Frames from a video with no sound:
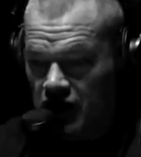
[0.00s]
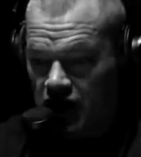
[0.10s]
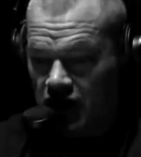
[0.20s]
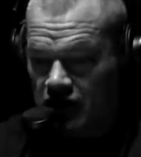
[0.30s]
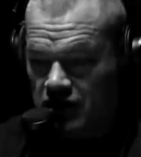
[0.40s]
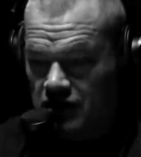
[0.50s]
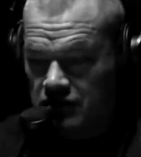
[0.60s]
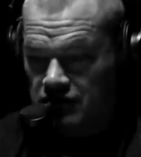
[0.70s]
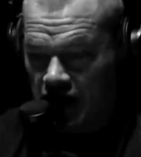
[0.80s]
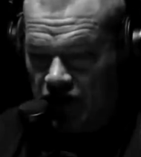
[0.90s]
and
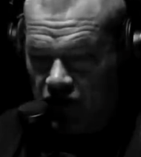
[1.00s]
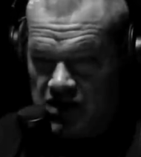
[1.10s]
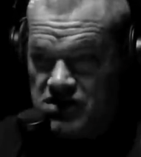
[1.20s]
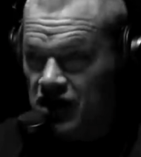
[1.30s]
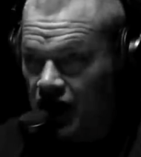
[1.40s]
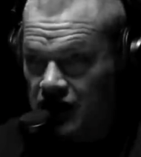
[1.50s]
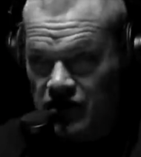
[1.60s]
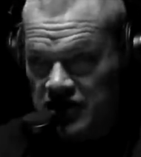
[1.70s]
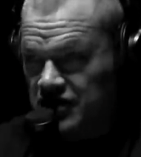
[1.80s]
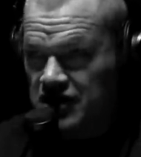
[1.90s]
by the grace of God,
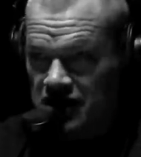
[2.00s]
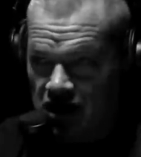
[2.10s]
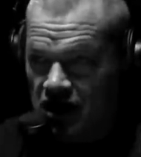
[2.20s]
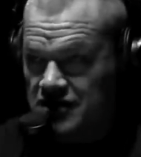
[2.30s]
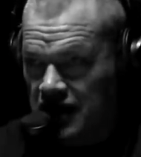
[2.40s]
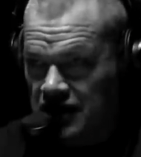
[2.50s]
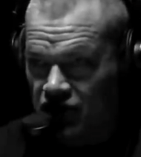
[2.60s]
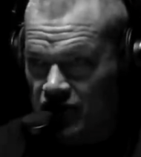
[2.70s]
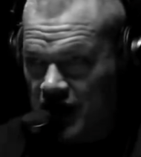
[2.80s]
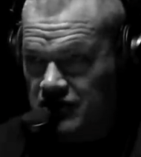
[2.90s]
we didn't get contacted
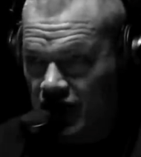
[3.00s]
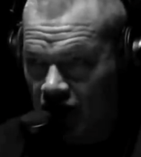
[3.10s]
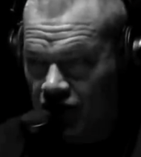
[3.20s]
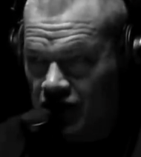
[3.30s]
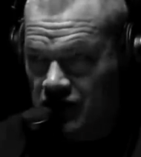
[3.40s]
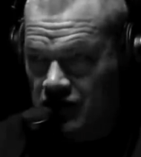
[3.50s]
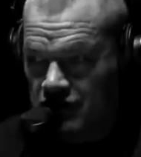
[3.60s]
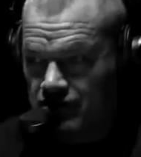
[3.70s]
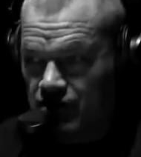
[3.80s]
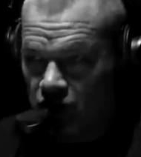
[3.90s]
from that area
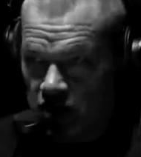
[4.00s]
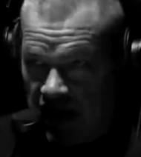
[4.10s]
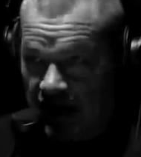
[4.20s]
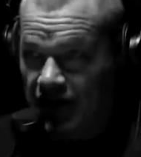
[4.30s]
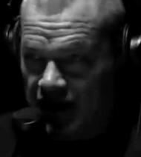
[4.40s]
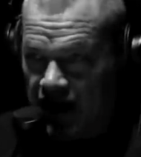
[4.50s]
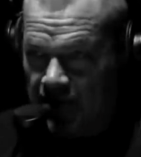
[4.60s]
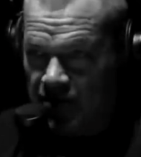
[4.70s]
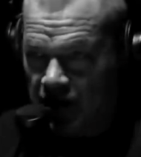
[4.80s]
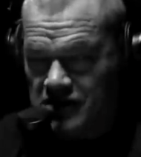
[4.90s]
but we can't let that
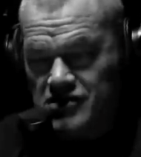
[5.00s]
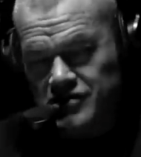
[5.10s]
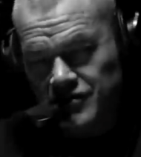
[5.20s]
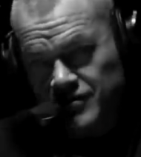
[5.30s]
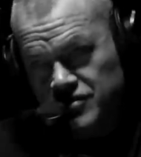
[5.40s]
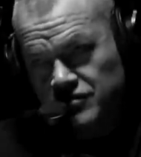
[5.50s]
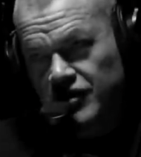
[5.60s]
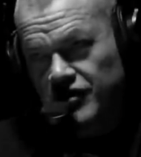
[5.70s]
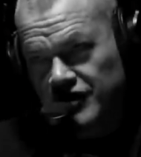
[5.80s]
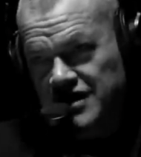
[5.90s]
happen again. So sometimes you
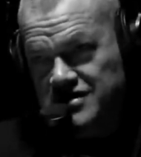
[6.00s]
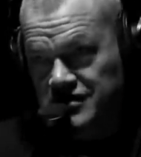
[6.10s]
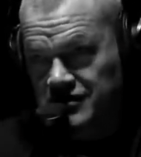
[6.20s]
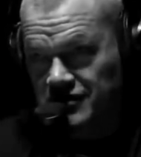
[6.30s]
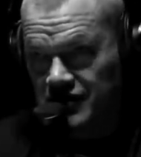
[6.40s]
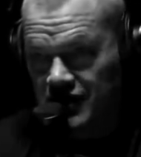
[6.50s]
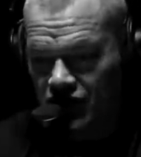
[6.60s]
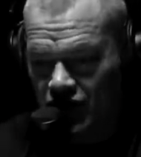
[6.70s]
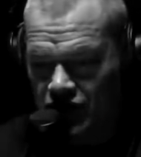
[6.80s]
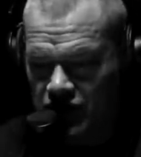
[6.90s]
learn a lesson, even
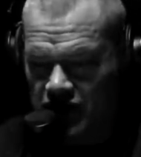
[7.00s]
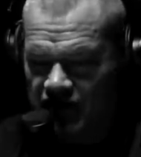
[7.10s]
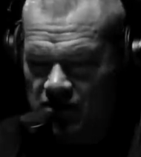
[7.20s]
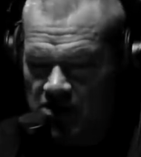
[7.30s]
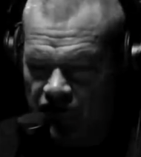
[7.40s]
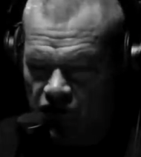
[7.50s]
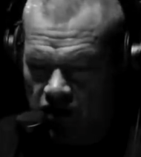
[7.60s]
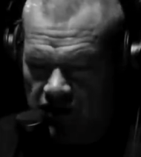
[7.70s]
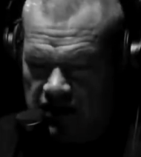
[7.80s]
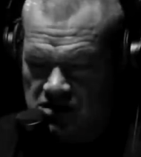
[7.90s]
yeah. though you didn't have to pay for
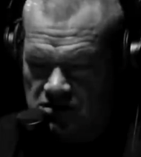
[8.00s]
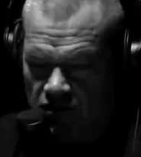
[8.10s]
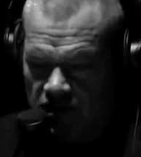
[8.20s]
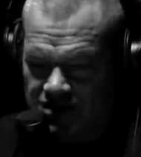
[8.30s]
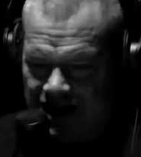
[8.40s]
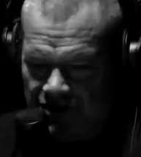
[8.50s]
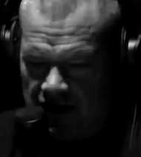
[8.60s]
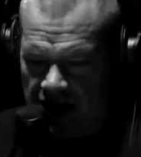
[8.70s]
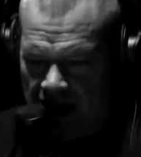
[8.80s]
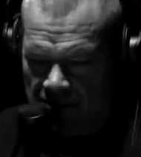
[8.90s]
it. And that's what it sounds
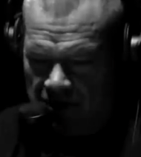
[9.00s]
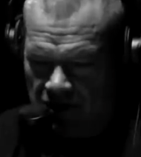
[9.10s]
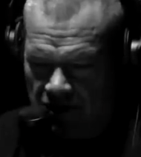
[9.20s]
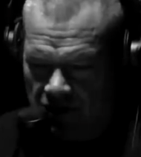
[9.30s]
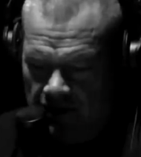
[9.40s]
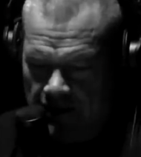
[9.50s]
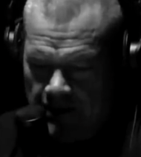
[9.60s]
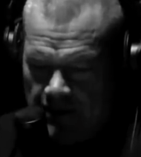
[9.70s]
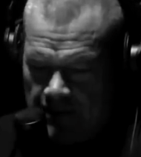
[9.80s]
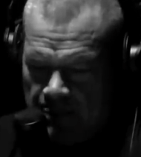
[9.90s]
like happened here.
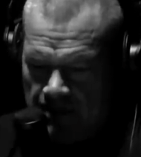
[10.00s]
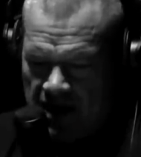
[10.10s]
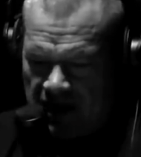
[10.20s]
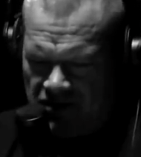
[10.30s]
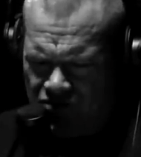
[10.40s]
Back to the